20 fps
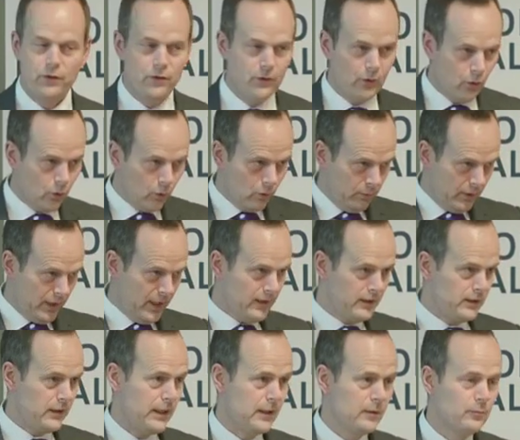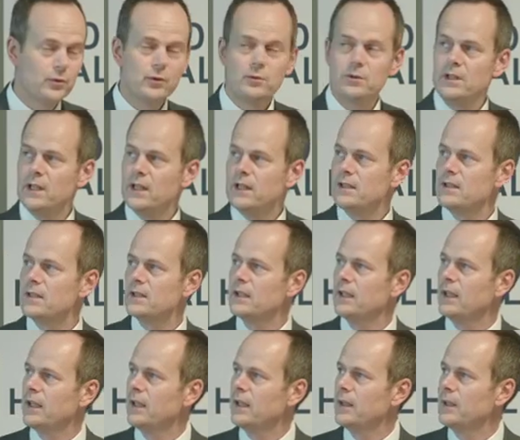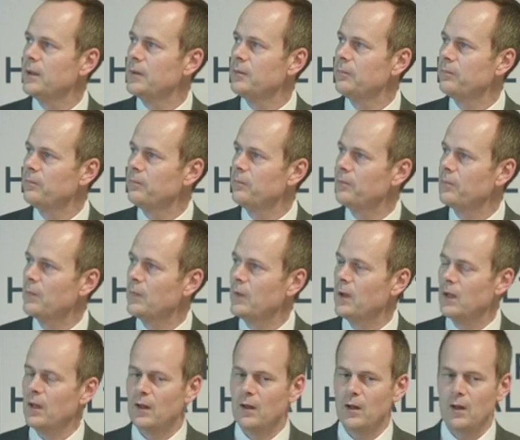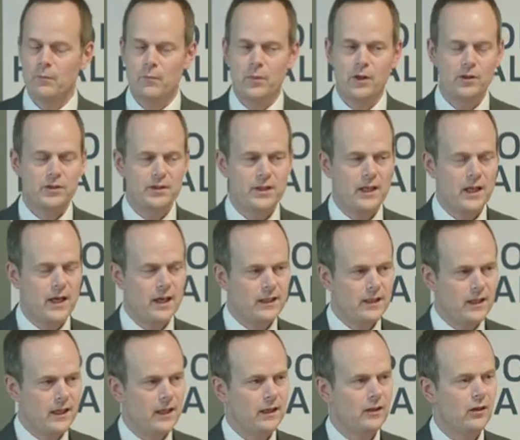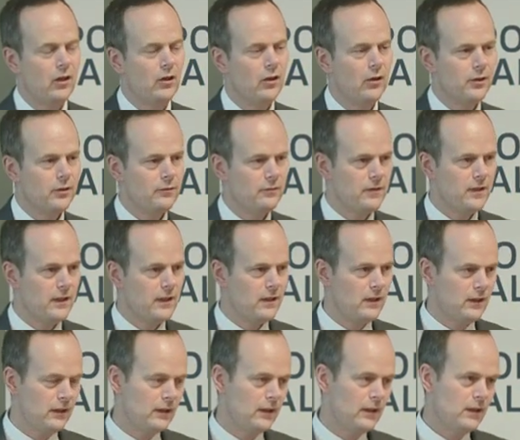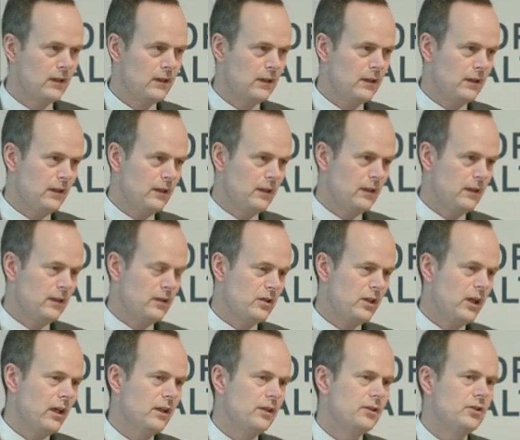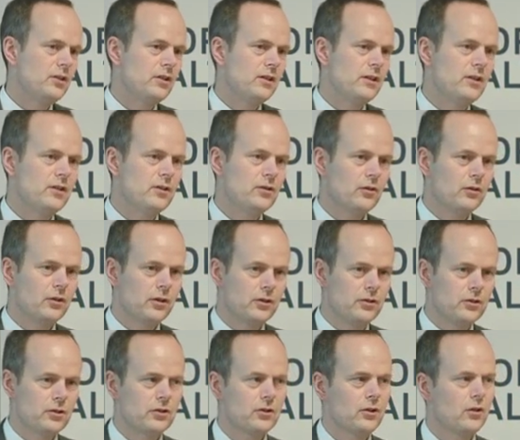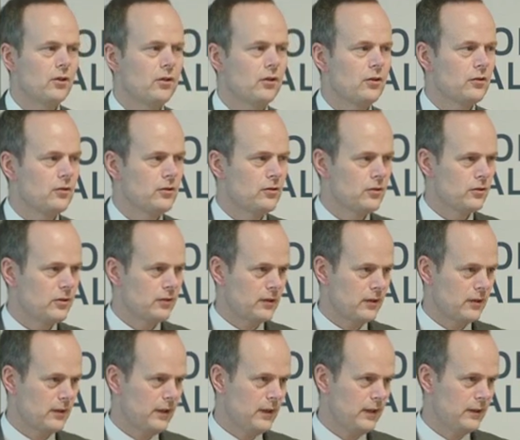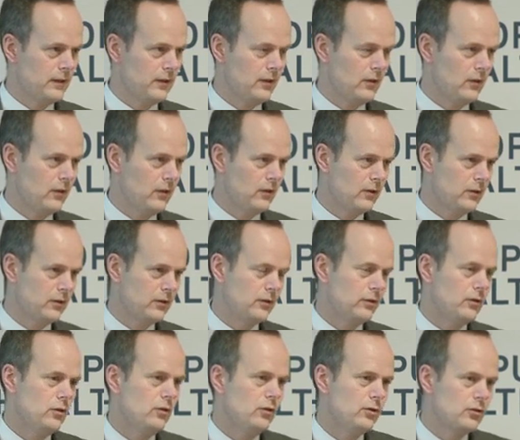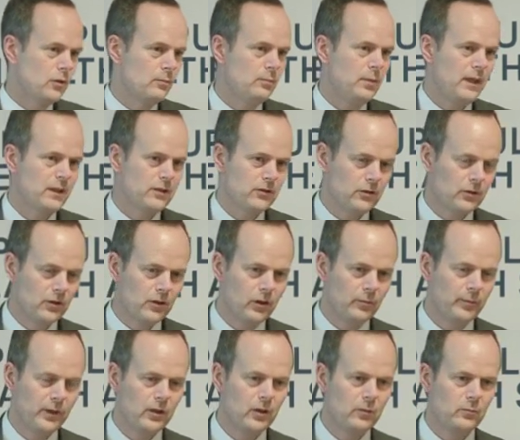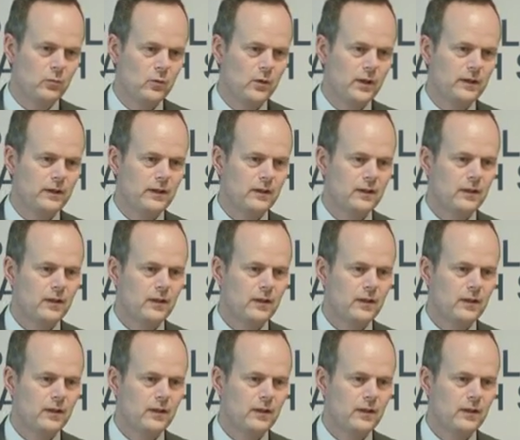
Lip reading: the whole end-to-end process, because again, a lot of the challenges or concerns that our user base are coming up with